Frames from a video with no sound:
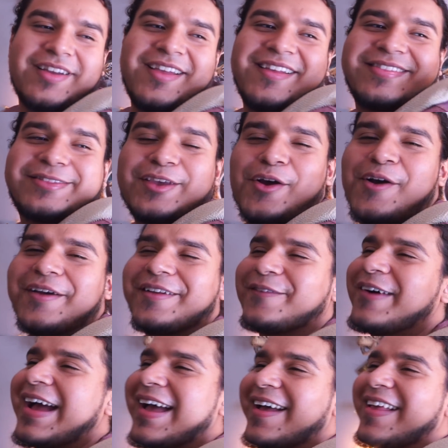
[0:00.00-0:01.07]

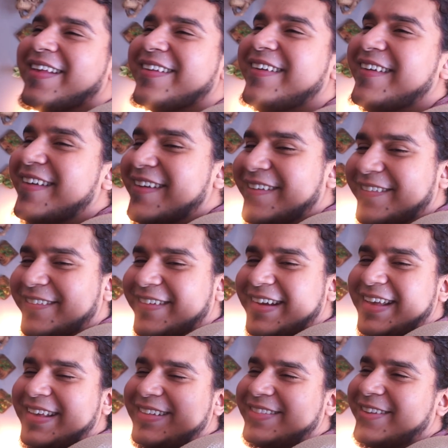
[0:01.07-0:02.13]

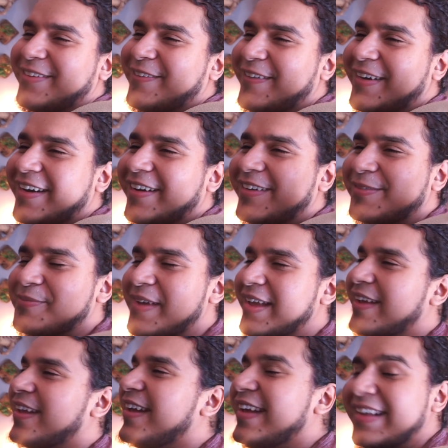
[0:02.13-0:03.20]
what in the world,
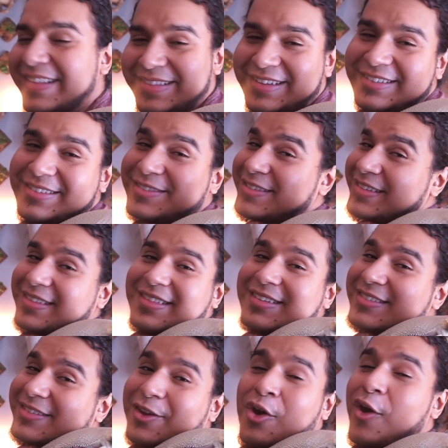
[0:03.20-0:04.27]
man? This
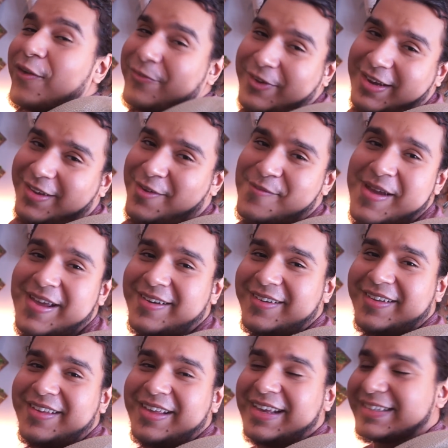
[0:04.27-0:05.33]
is the whole video, man.
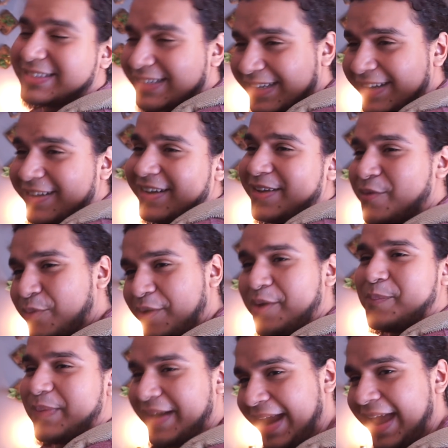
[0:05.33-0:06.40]
It's literally
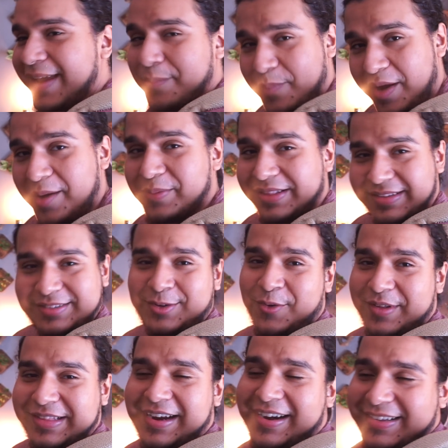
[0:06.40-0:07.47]
Wilbur head bobbing this
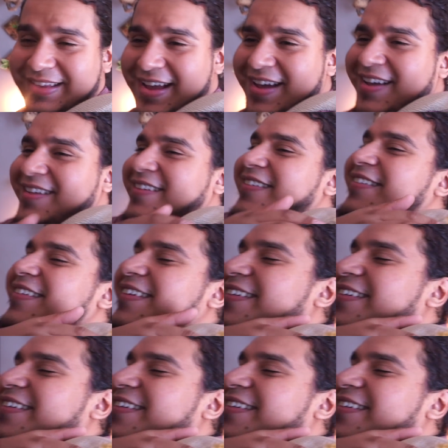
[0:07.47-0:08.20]
whole entire time.